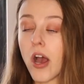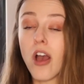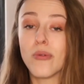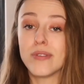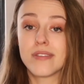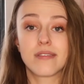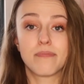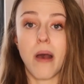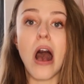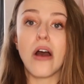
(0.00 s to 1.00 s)
I was
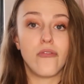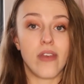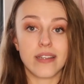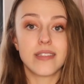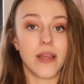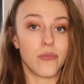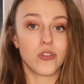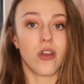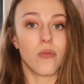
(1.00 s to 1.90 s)
perfect temperature.